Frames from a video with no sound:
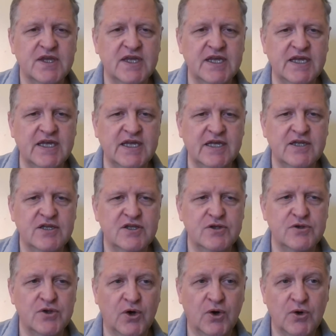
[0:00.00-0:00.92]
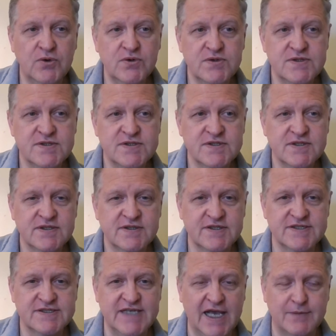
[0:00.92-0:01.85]
E nos,
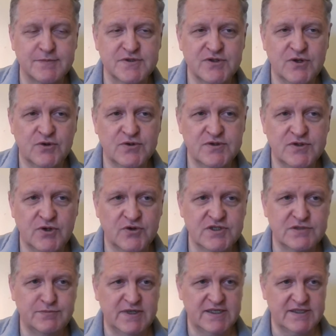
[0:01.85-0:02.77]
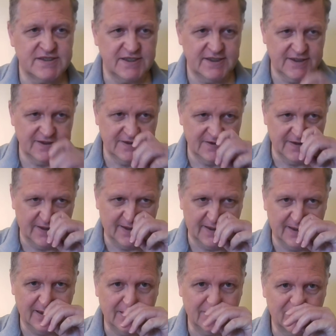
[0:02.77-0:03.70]
this time nos means in
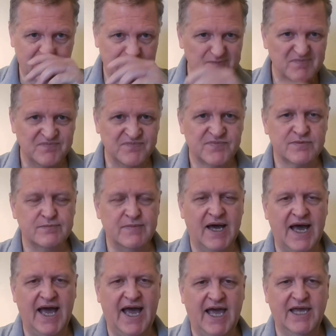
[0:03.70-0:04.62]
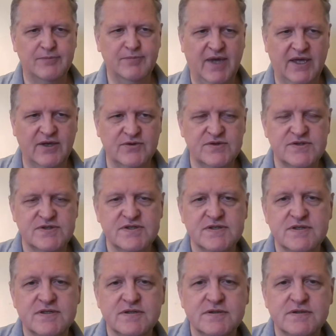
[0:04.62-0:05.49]
the, my, meus,